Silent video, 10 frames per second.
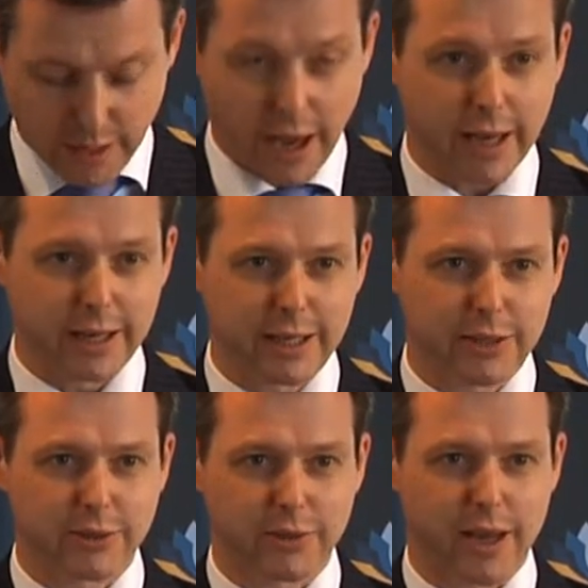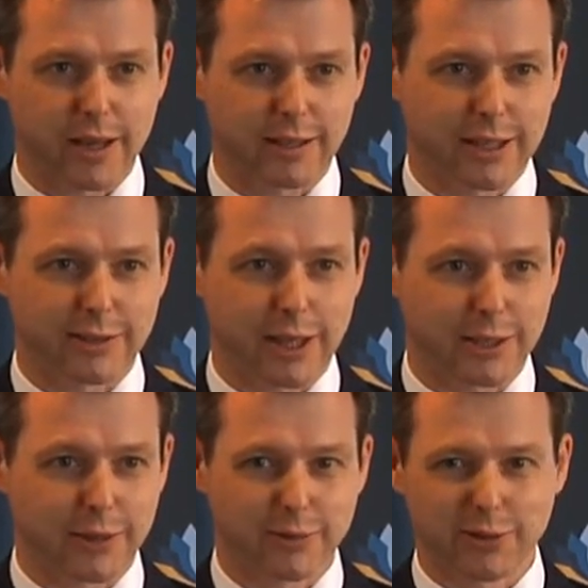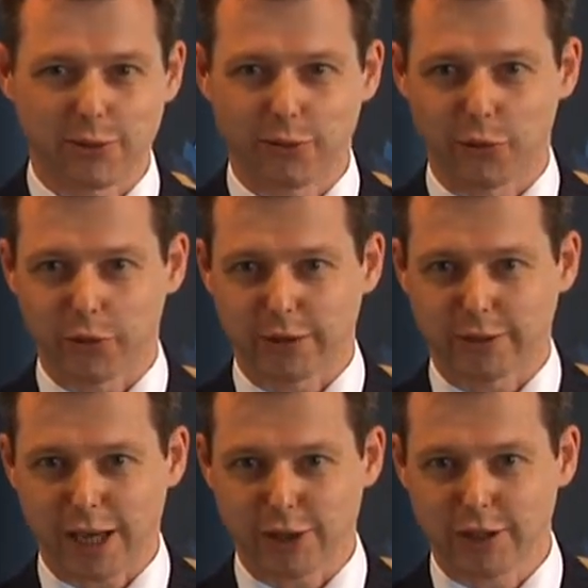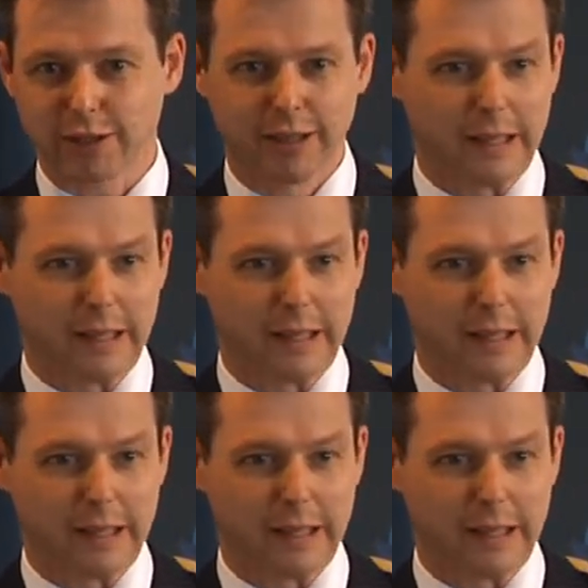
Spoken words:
ideas and incentives for discussion.